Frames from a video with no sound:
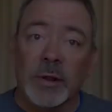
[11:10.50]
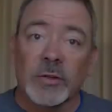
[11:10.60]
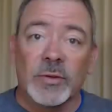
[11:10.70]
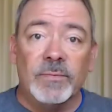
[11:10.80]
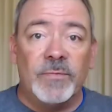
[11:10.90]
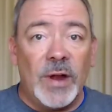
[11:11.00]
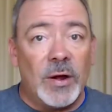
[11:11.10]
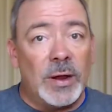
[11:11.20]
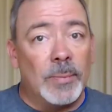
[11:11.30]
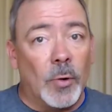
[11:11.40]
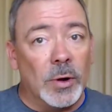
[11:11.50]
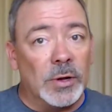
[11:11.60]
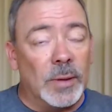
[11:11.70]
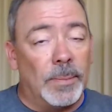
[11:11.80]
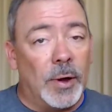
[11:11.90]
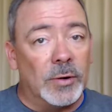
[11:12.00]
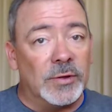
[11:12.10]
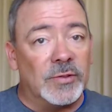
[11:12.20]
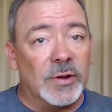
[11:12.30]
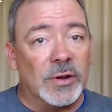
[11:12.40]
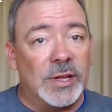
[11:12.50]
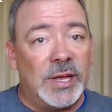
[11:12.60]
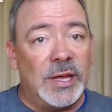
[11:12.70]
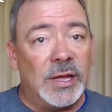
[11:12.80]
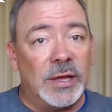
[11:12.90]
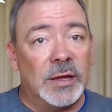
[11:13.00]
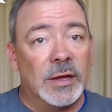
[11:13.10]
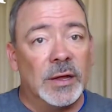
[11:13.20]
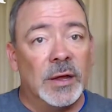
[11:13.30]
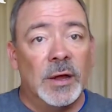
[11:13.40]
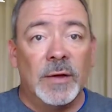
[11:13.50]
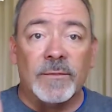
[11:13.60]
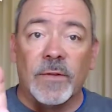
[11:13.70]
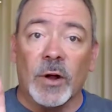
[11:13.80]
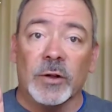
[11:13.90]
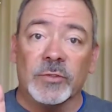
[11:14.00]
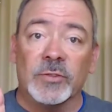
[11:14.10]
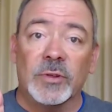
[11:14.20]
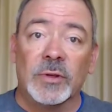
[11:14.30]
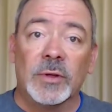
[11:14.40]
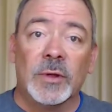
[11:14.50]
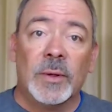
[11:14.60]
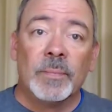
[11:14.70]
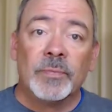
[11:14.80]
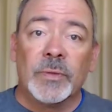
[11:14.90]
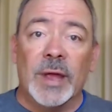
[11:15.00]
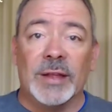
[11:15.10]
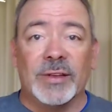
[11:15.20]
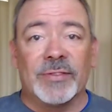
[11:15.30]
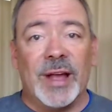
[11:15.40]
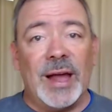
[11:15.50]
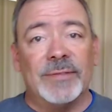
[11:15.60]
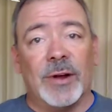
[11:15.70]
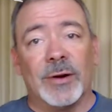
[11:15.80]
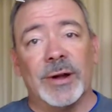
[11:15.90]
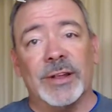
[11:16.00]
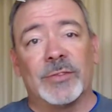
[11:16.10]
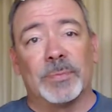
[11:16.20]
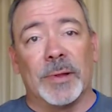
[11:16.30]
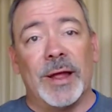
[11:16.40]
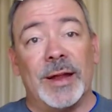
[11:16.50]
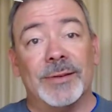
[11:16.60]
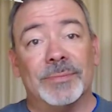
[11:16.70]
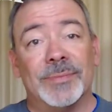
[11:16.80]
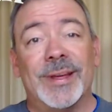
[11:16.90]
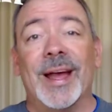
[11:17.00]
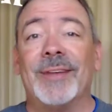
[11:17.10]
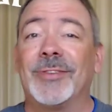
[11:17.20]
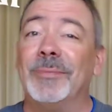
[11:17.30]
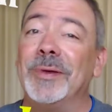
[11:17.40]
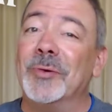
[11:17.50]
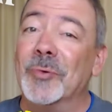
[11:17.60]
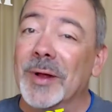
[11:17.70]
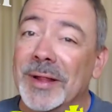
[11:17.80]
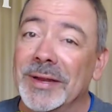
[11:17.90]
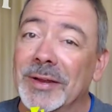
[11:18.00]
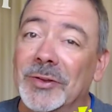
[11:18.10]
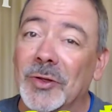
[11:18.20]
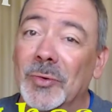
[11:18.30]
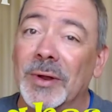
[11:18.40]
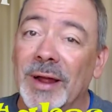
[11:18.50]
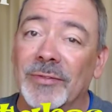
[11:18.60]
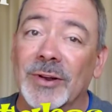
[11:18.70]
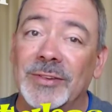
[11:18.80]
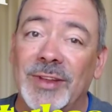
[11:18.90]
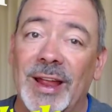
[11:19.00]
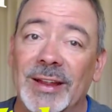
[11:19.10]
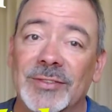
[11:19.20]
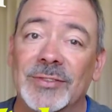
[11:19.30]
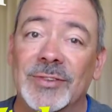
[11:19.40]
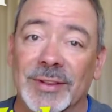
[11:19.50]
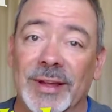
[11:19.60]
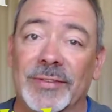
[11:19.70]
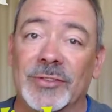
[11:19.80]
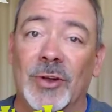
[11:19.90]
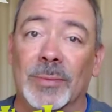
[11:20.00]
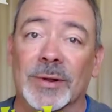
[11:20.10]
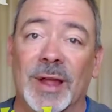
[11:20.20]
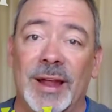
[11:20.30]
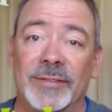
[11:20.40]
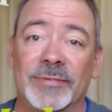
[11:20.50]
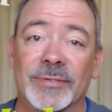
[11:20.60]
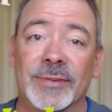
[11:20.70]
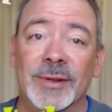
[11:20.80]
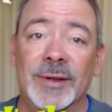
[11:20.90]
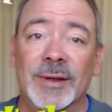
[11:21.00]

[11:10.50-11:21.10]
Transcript: there are some very important components that are key. First, as I've kind of already explained, you have to be willing to do whatever it takes to live a sober life.